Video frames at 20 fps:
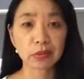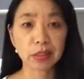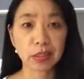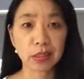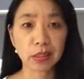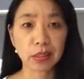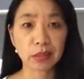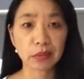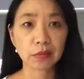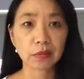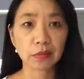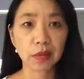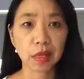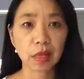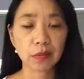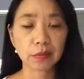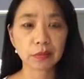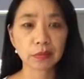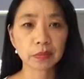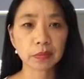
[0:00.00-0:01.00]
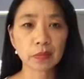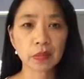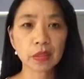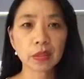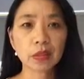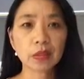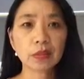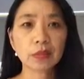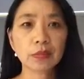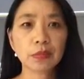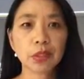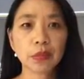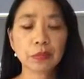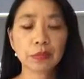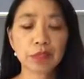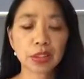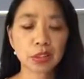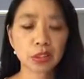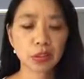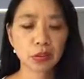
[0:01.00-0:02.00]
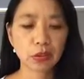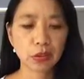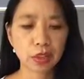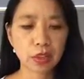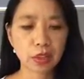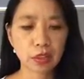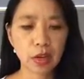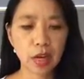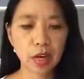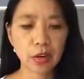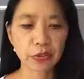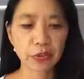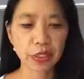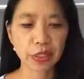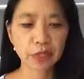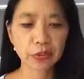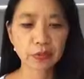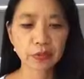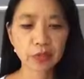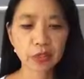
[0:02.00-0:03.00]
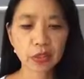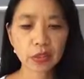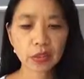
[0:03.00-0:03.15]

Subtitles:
getting problems in your arteries.